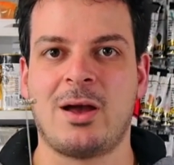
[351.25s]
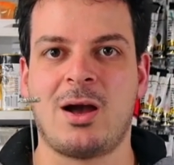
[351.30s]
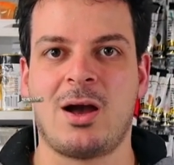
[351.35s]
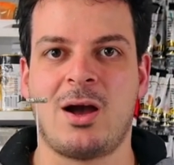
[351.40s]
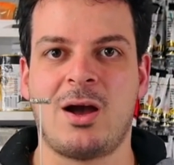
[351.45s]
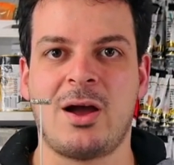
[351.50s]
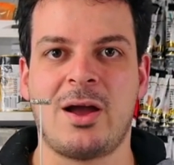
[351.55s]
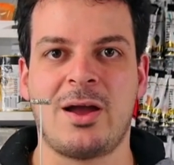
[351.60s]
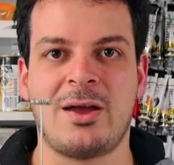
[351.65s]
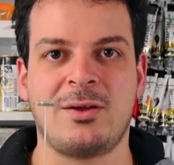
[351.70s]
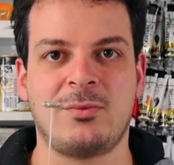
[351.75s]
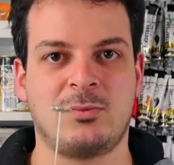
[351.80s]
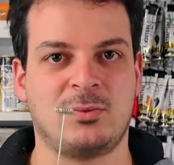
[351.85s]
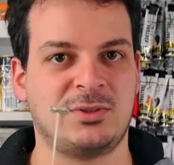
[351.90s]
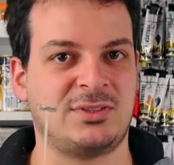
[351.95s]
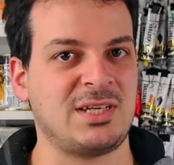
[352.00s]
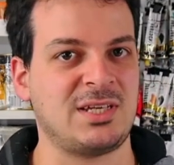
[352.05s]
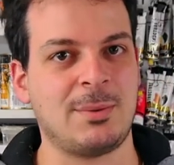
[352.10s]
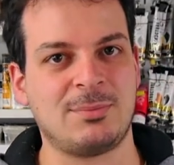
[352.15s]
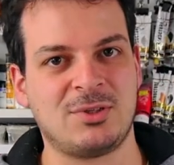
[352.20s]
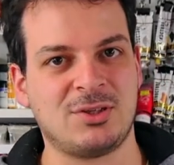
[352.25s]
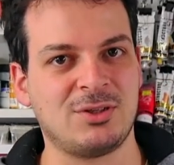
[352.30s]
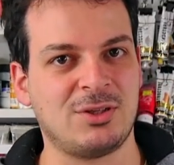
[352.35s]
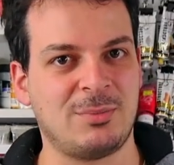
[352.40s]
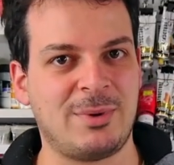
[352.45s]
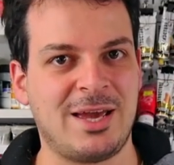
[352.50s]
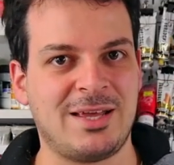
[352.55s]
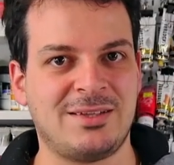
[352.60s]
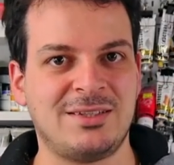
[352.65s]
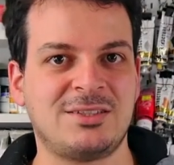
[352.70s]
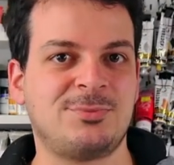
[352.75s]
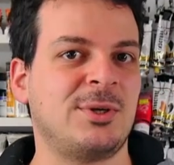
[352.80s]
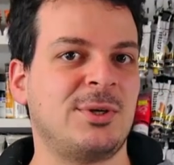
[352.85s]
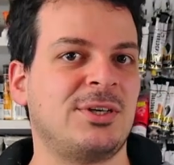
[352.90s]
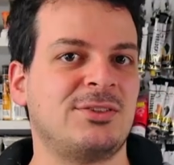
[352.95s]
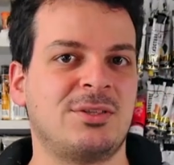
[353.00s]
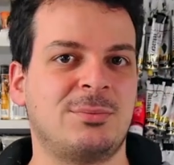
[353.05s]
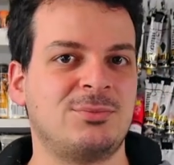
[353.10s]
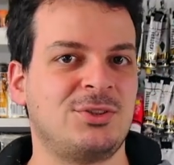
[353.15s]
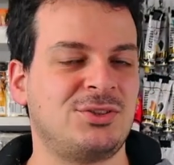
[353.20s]
I was skeptical about this
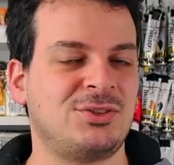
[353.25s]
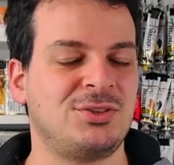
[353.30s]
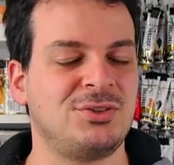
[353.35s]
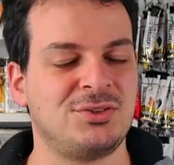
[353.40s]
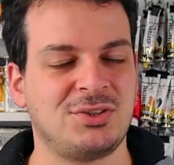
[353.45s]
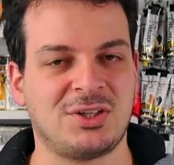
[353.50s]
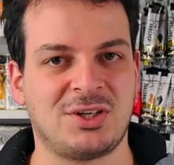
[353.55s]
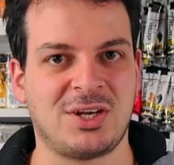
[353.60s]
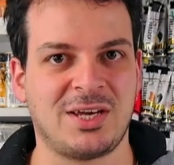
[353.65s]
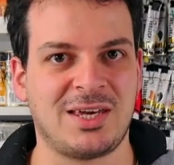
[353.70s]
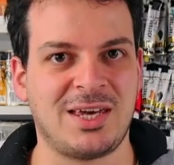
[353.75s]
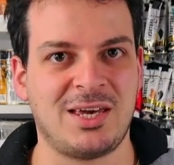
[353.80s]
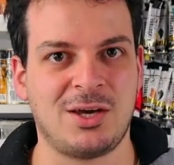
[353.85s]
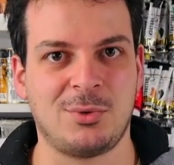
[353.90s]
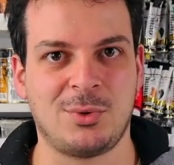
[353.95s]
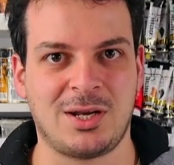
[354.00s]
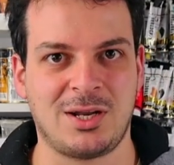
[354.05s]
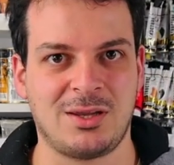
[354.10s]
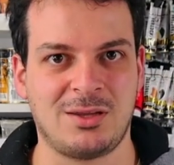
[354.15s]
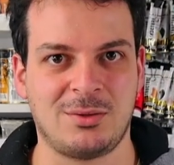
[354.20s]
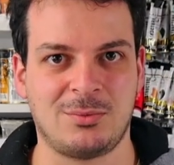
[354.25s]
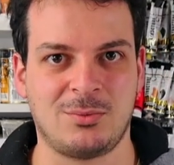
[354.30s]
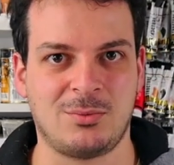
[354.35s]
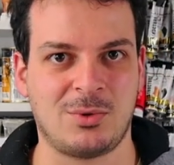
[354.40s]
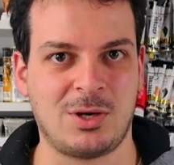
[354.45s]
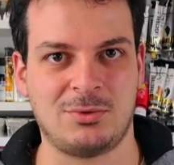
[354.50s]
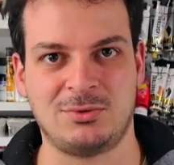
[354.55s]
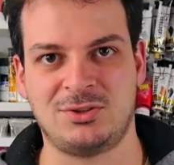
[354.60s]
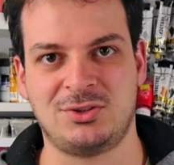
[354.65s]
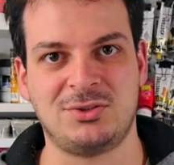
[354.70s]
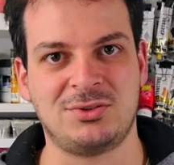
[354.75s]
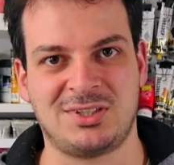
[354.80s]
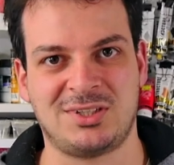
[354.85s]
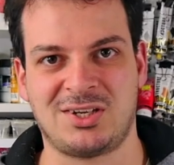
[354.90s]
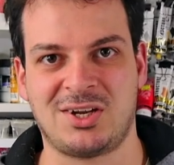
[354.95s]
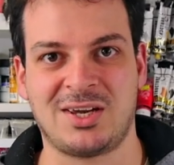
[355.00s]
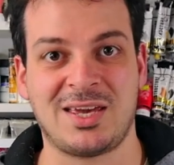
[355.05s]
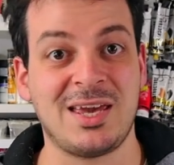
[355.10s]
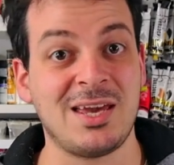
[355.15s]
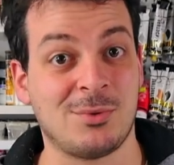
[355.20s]
because I'm just using an IKEA one at the I was using
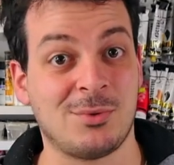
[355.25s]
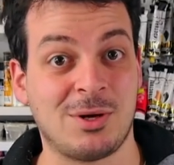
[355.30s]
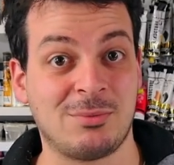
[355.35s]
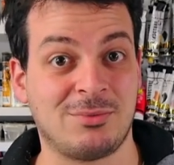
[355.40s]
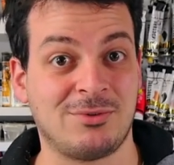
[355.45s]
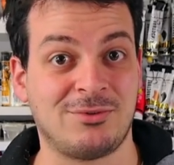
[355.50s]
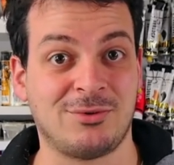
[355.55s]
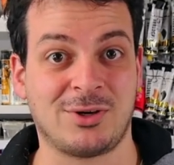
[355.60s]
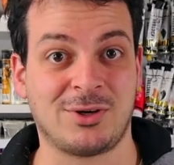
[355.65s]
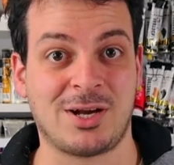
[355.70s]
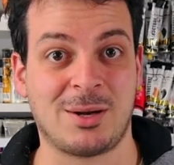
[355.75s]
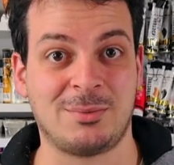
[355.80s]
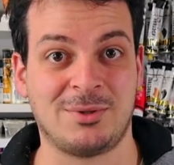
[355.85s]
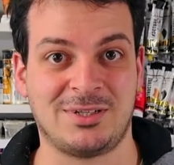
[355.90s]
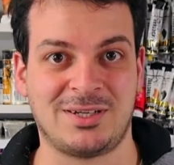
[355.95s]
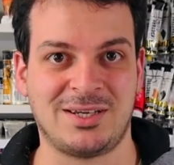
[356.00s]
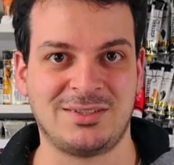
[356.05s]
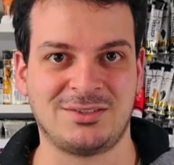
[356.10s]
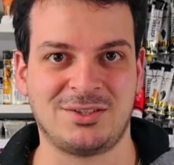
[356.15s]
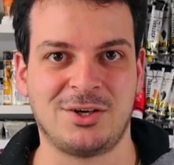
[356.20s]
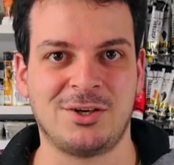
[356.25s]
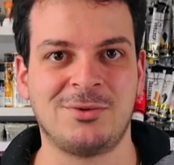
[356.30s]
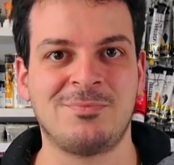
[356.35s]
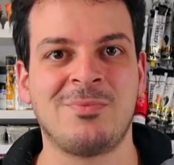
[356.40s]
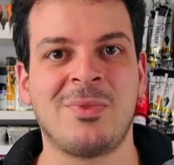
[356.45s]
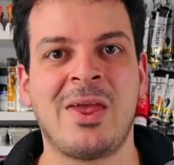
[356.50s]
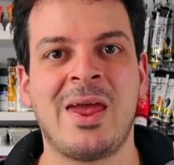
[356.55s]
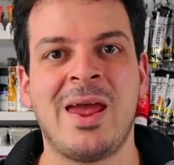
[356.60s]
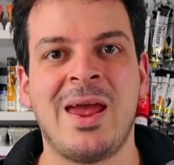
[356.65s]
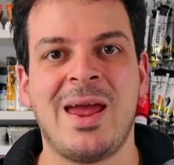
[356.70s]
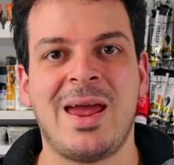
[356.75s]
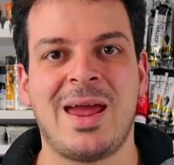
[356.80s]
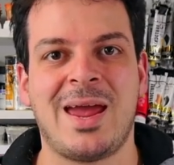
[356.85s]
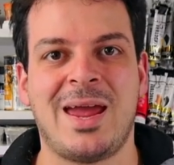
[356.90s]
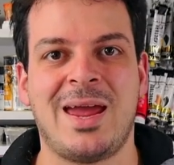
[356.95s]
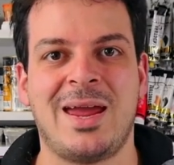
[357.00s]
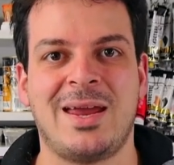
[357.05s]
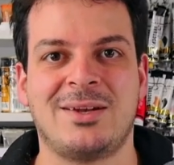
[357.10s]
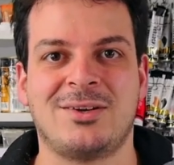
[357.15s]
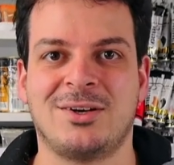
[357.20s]
an IKEA one before a couple of days ago
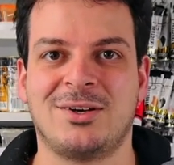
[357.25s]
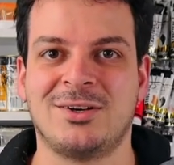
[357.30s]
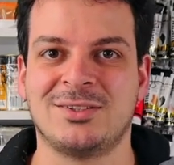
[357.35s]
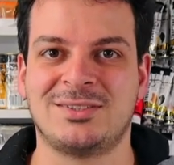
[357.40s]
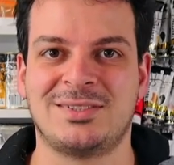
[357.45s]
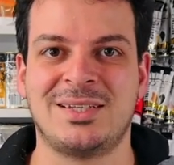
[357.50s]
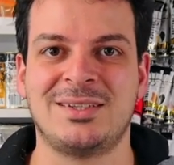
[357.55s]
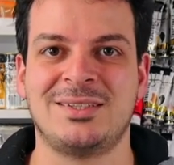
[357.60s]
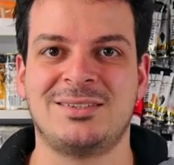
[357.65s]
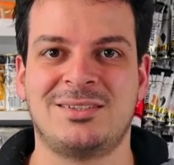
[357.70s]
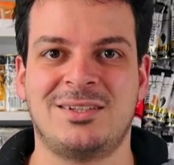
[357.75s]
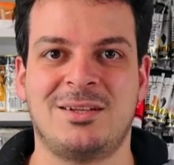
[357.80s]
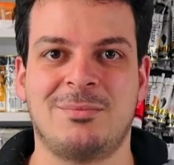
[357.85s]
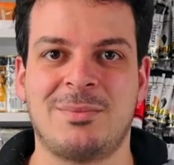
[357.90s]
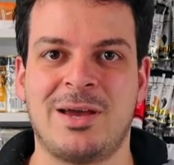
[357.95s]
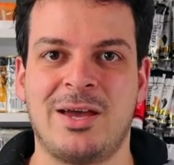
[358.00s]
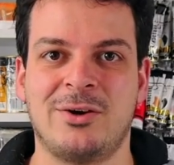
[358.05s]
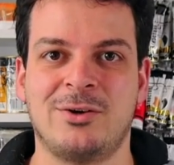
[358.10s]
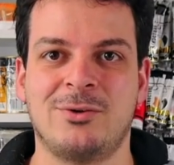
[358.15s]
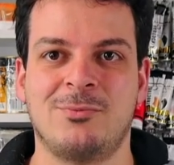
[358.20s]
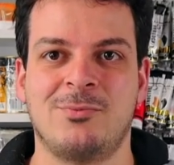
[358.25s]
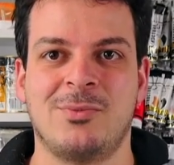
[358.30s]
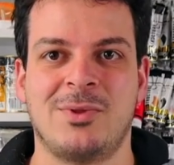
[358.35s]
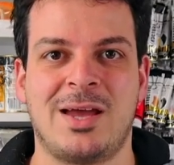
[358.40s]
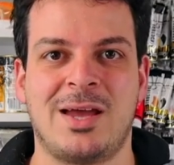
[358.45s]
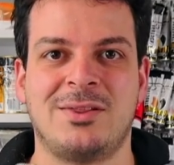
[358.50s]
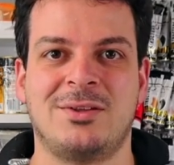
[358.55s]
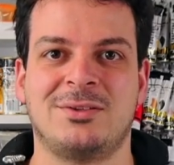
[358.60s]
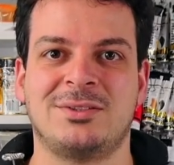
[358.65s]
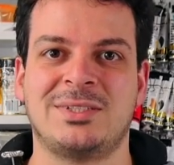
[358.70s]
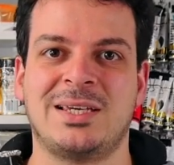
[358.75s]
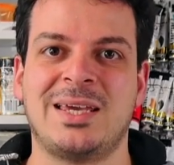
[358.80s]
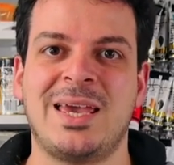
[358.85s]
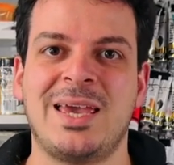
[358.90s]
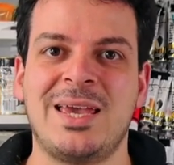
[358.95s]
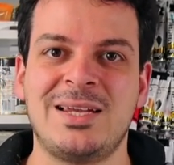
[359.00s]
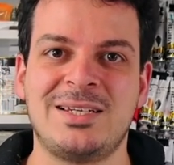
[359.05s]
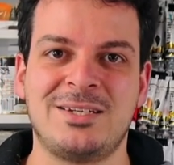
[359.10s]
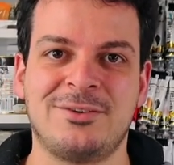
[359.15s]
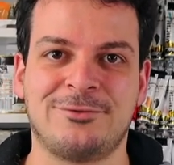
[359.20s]
and I got sent this in the mail and there is a
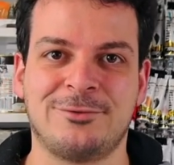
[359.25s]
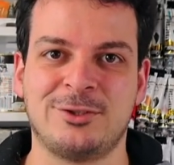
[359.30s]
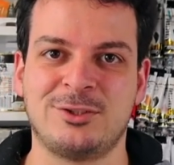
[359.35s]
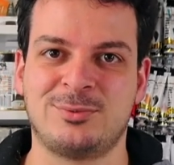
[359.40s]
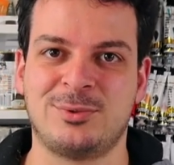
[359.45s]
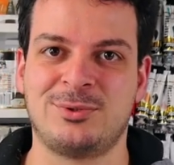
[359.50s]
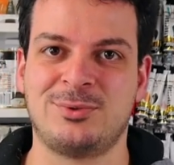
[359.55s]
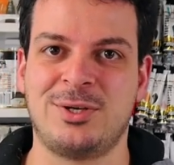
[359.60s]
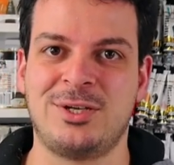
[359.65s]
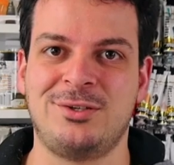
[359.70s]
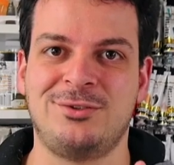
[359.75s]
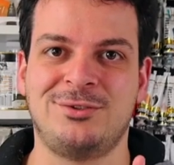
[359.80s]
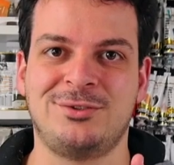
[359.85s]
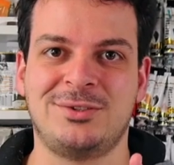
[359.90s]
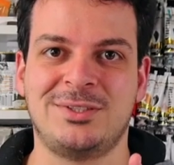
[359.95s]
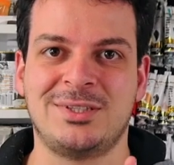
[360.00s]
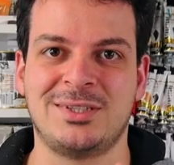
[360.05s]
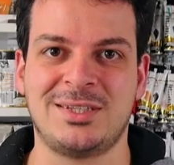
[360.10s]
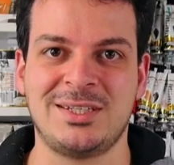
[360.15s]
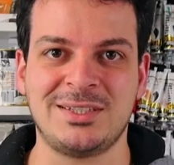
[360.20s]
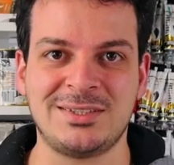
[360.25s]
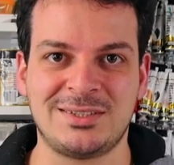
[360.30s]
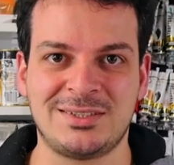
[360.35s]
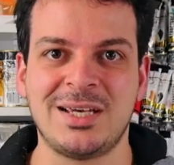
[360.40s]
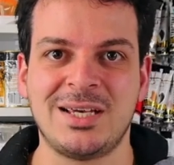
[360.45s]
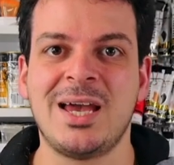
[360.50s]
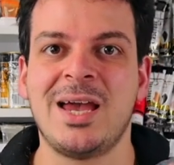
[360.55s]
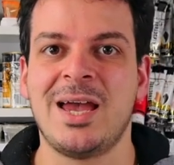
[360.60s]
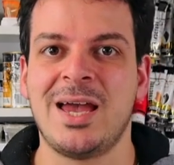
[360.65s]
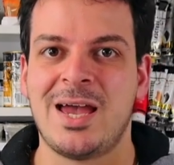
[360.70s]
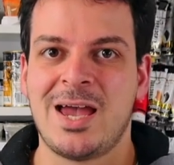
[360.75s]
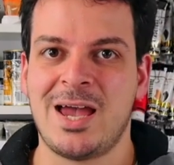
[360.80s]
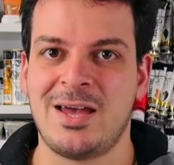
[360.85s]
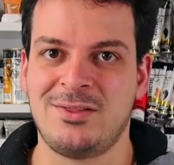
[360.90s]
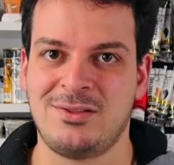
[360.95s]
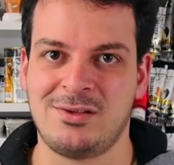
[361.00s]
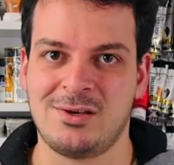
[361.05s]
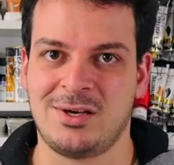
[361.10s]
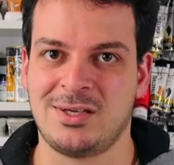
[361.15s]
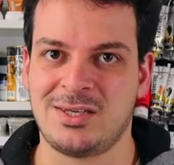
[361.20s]
key difference between using this
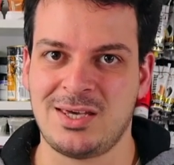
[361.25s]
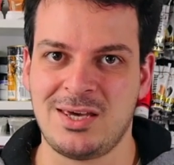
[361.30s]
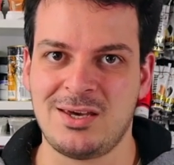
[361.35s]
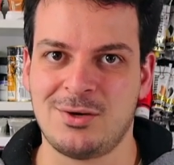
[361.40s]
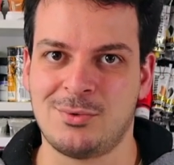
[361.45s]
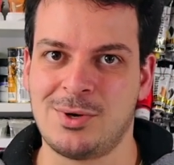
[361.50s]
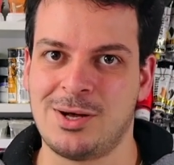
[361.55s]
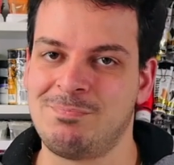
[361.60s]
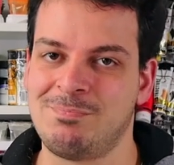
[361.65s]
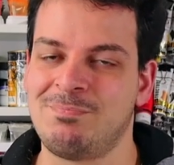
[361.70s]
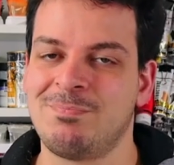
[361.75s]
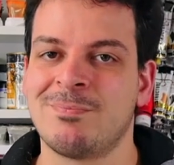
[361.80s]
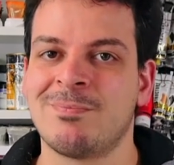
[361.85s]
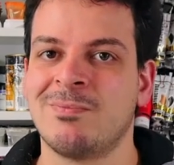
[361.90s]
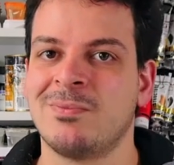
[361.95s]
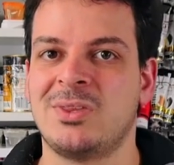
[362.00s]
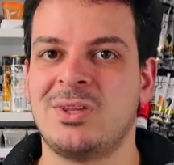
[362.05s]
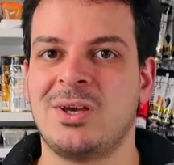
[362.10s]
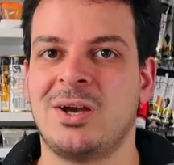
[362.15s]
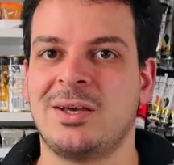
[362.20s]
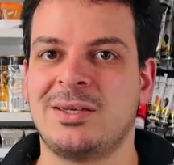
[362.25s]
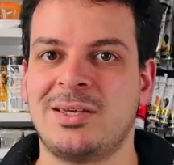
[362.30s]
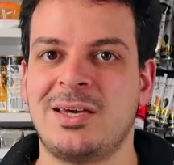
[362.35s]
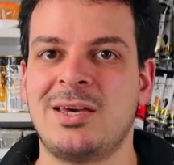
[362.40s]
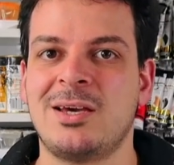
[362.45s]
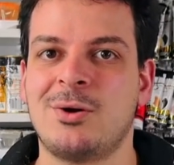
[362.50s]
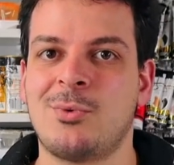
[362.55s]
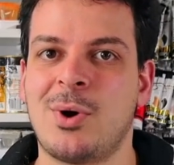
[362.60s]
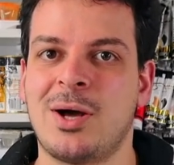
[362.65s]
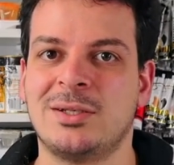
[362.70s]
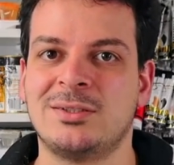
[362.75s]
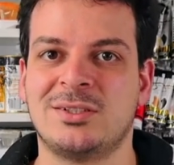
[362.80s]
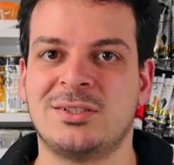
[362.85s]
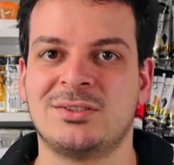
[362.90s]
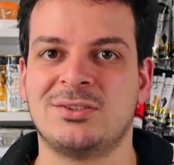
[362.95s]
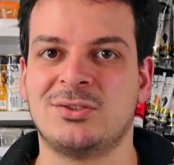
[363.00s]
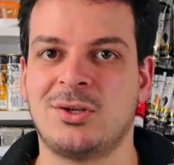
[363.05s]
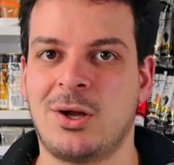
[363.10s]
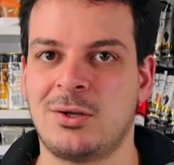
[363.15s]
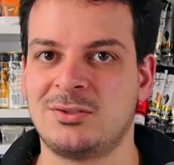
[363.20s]
and the IKEA one. The IKEA one
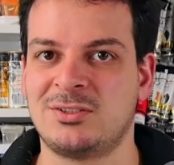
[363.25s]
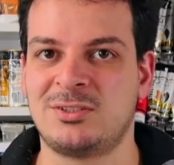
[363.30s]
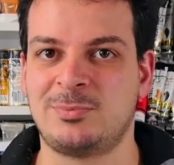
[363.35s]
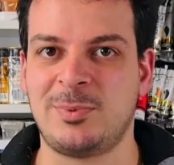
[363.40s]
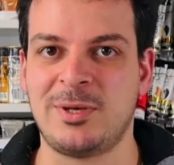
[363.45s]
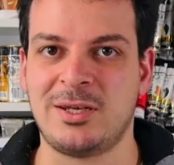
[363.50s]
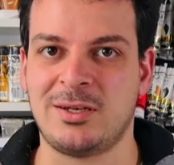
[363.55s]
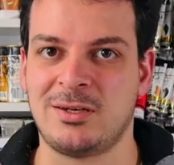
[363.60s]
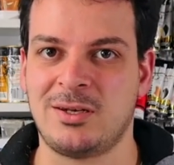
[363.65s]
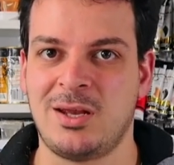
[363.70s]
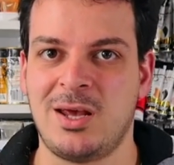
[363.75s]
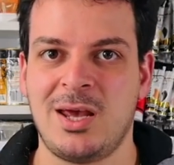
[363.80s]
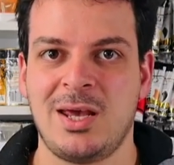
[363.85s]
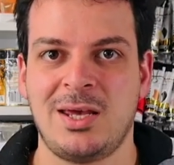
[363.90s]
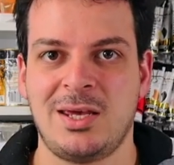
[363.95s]
does not spin.